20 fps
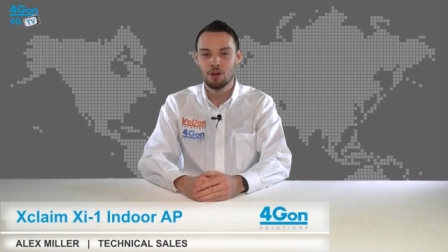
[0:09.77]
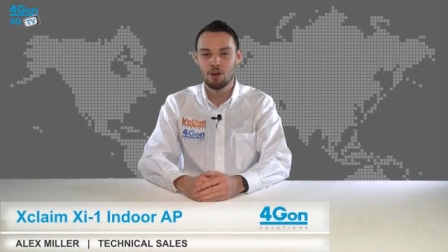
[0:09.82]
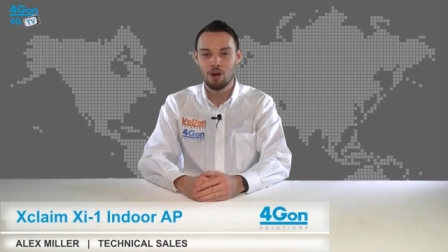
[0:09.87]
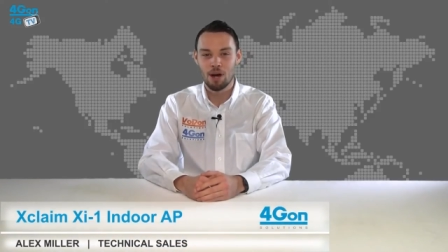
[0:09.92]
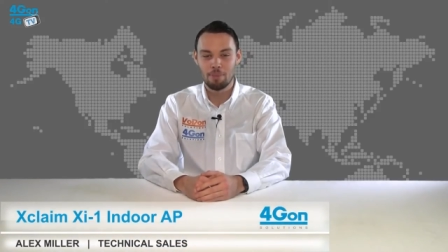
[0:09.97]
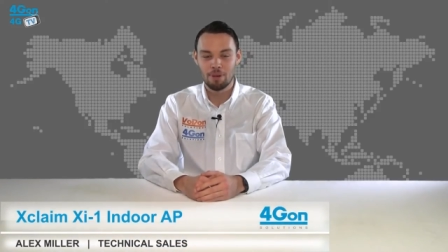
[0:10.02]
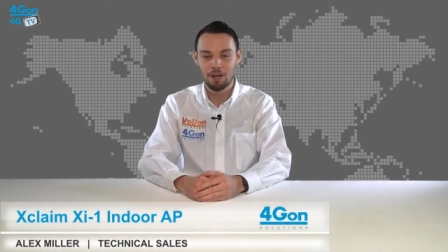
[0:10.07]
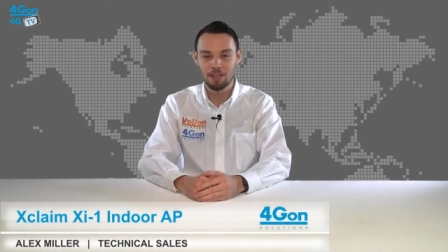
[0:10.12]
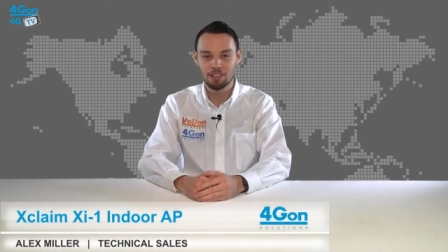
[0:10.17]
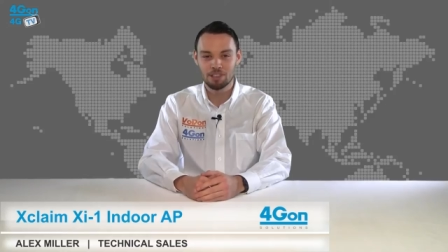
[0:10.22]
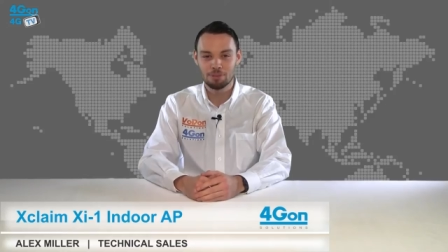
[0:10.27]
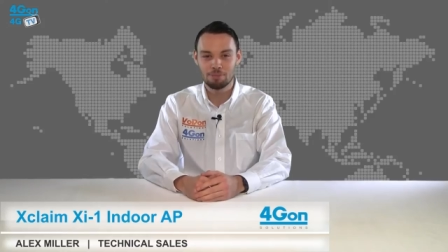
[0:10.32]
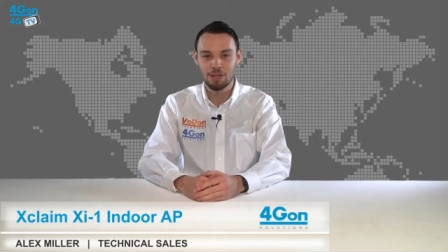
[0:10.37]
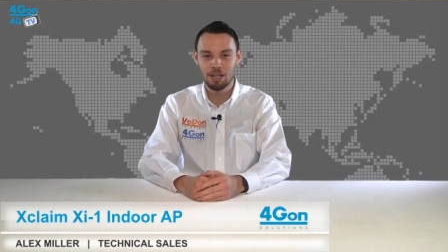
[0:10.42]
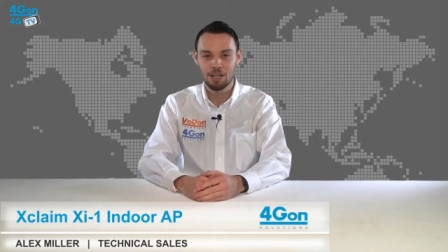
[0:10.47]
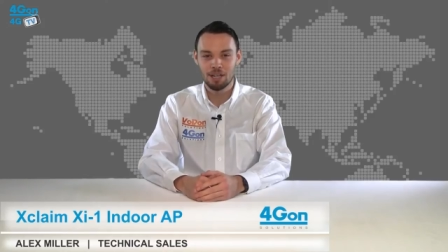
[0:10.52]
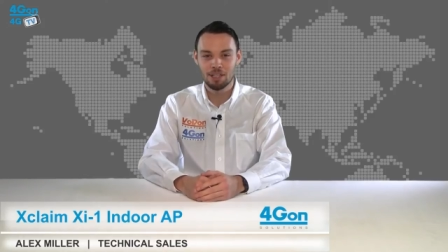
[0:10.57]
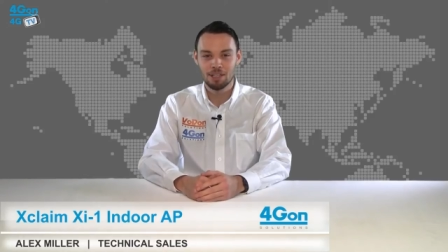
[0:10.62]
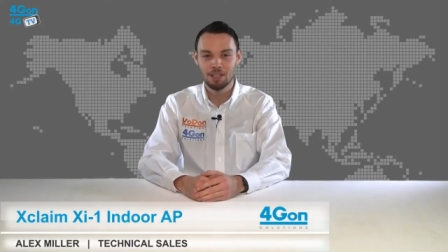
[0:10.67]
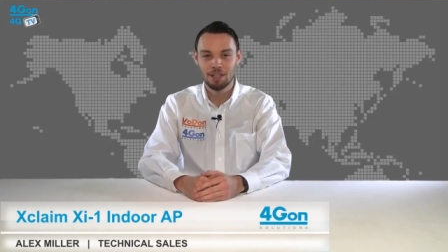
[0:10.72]
I'm Alex
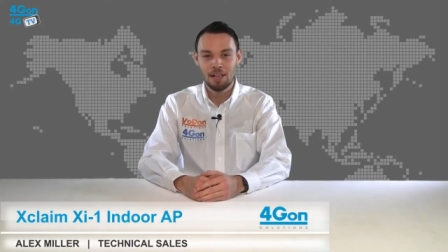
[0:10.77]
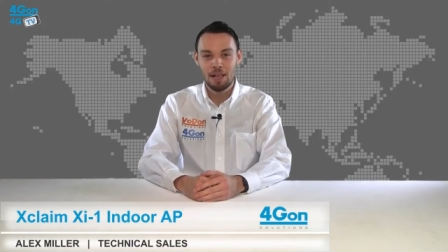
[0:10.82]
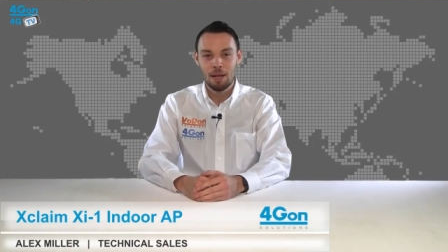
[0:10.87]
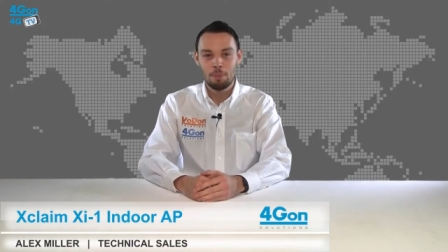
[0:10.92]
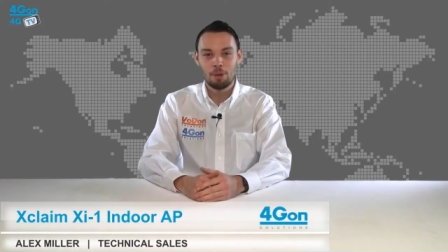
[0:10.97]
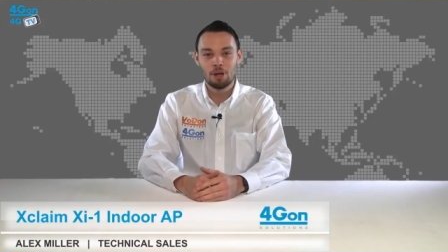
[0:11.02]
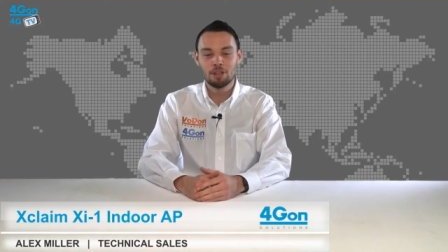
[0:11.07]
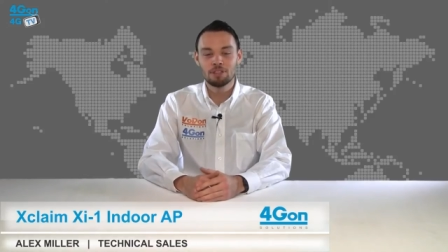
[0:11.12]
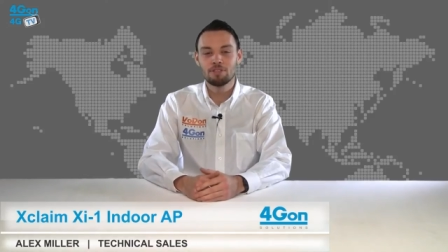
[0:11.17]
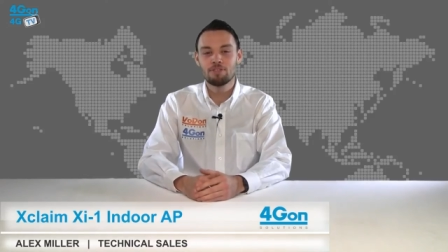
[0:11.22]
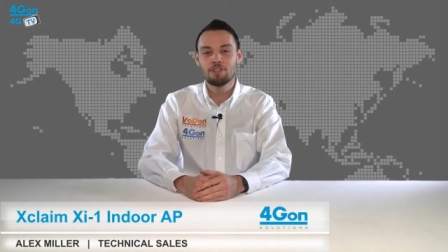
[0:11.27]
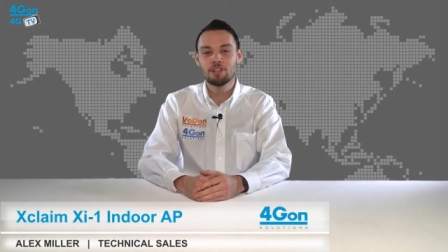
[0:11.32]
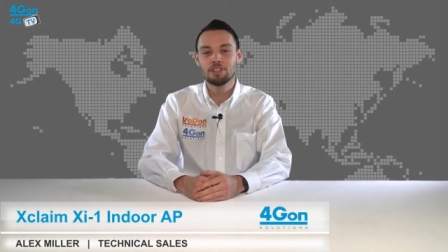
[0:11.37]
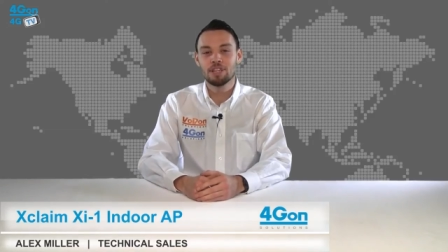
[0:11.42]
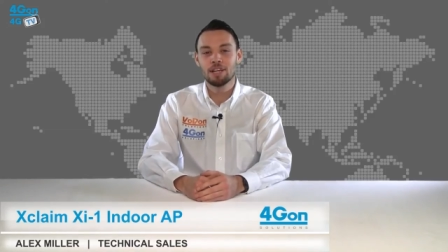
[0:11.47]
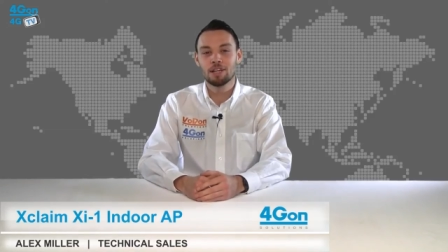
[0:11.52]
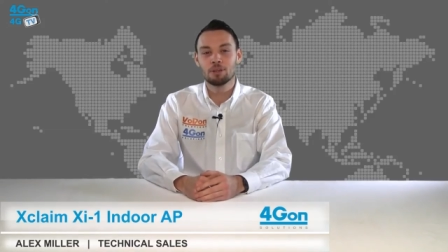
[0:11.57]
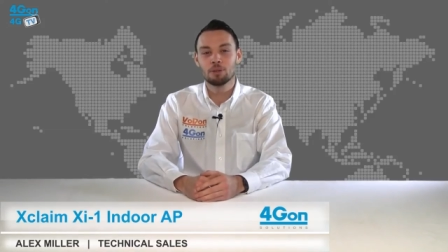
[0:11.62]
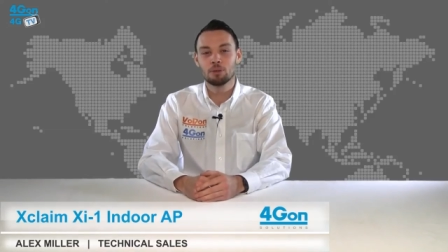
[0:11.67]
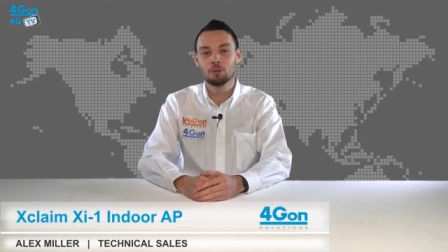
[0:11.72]
Miller, part of the
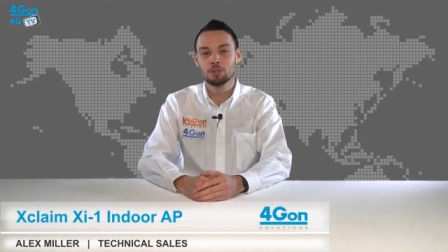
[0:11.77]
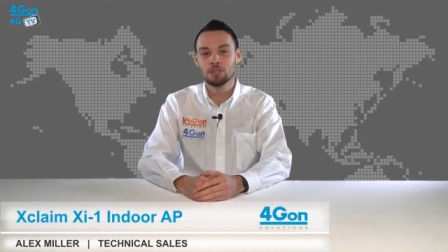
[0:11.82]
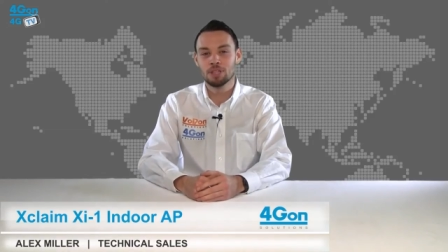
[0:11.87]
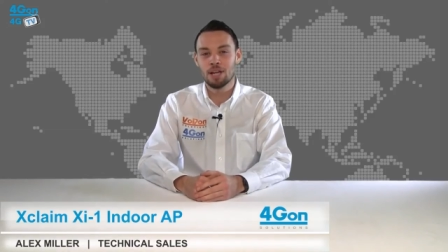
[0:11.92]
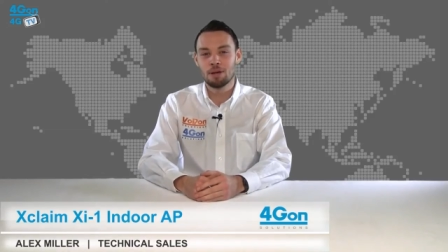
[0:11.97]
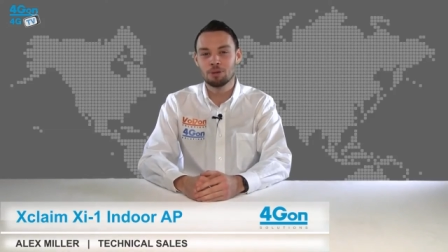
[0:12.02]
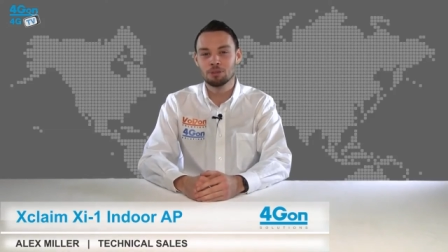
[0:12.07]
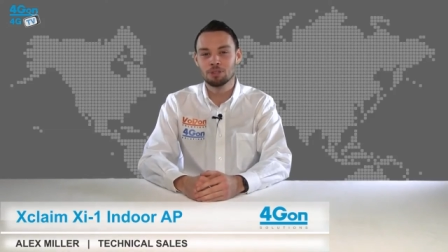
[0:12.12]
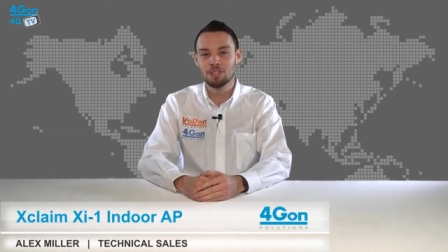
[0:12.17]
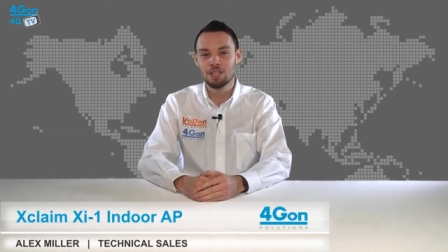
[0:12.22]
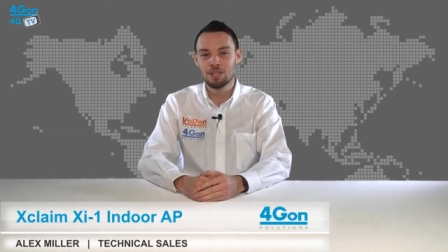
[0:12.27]
technical sales